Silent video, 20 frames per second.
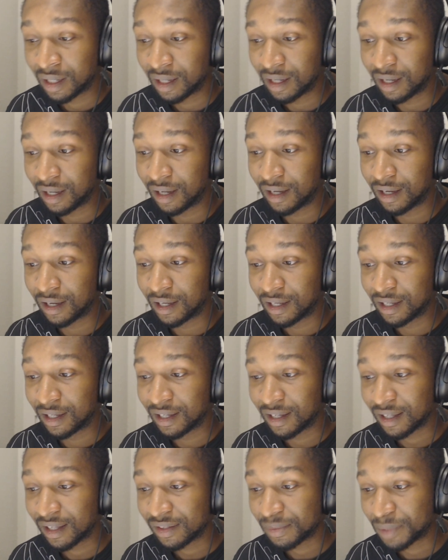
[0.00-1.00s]
Uh,
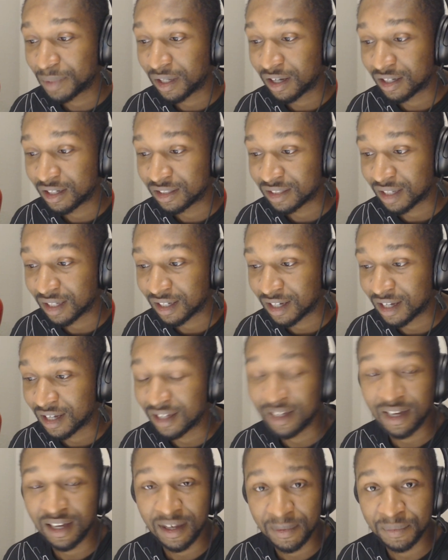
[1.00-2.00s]
to be honest, I
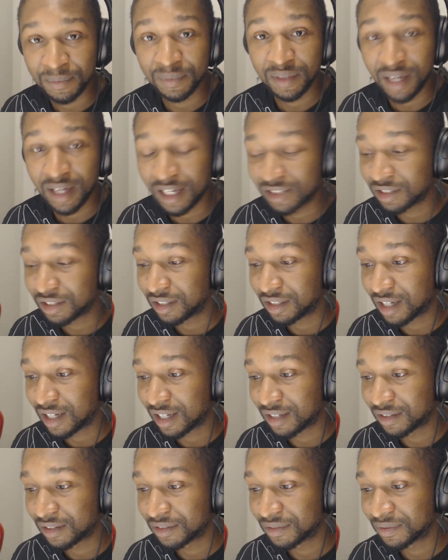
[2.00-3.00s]
got I'm actually
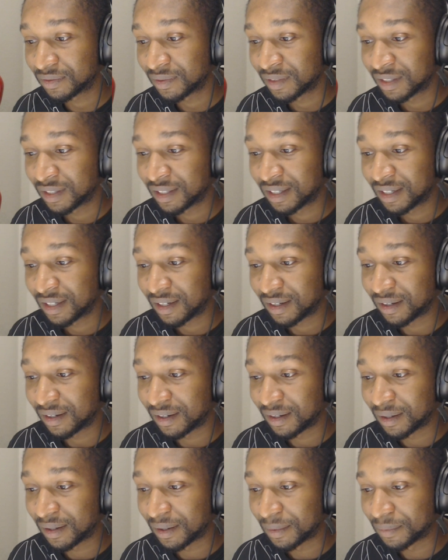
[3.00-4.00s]
kind of
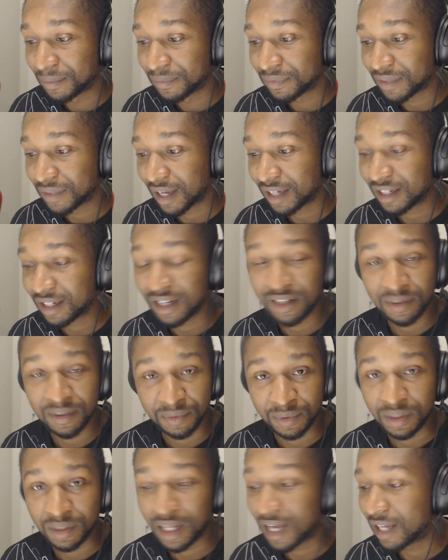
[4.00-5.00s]
um, I kind of
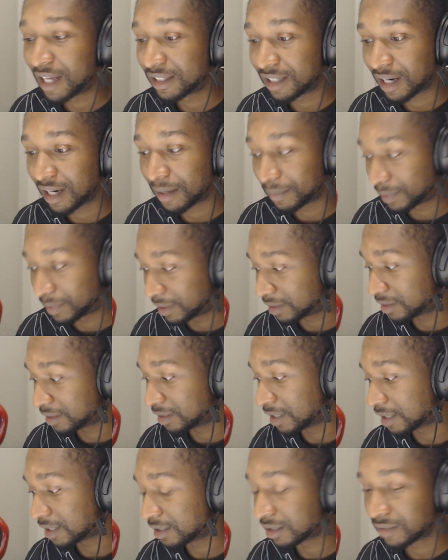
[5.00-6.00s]
am glad that I get
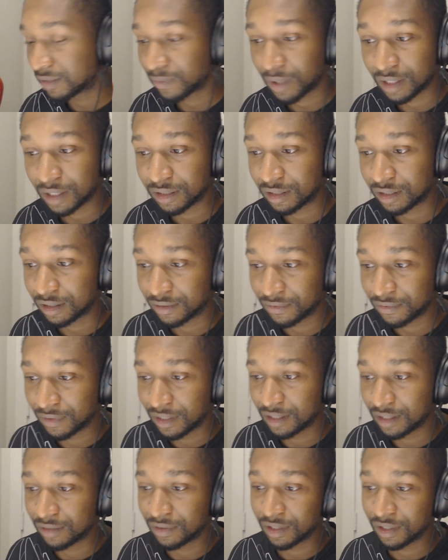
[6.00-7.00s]
get to watch this
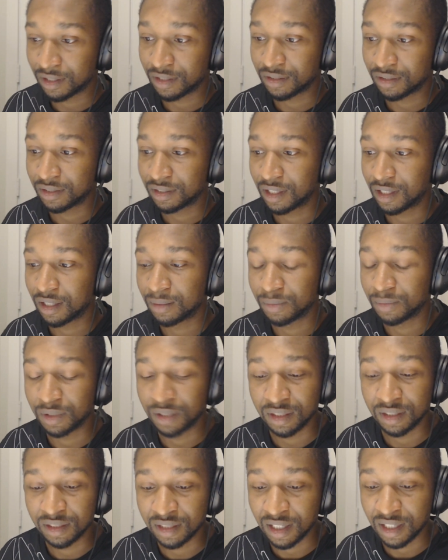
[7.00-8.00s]
these videos again
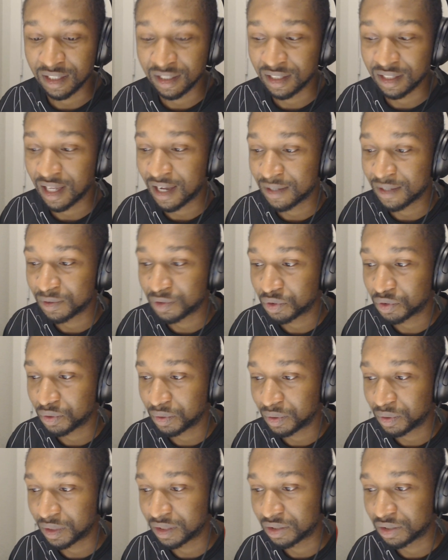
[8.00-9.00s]
because I I
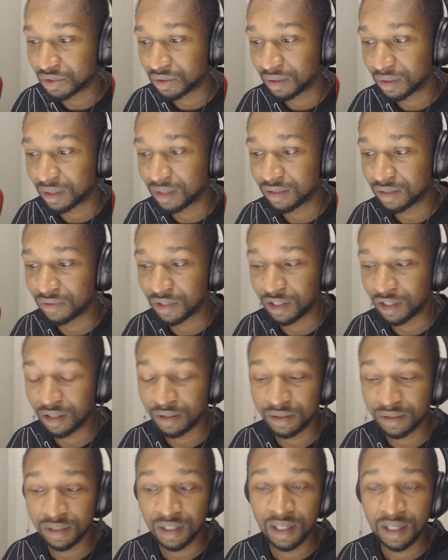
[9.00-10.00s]
truly enjoy his
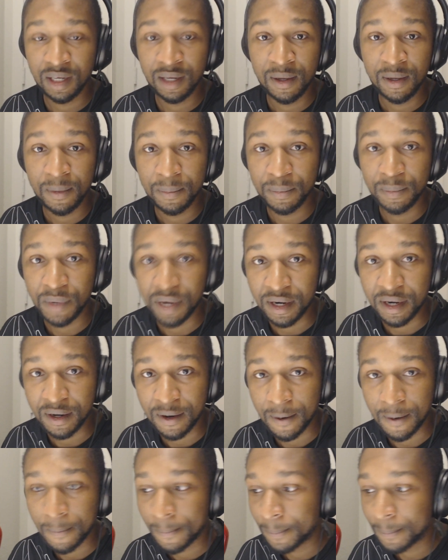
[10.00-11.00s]
videos. But
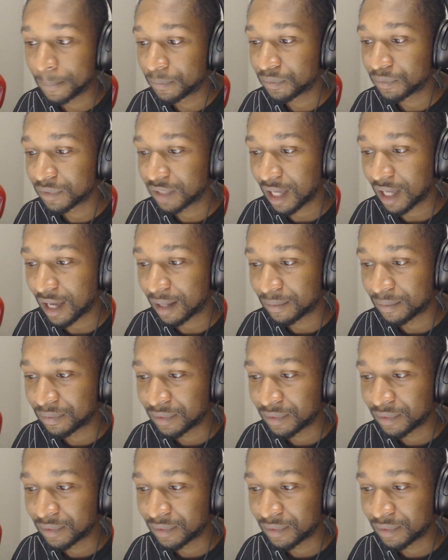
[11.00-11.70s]
um, yeah,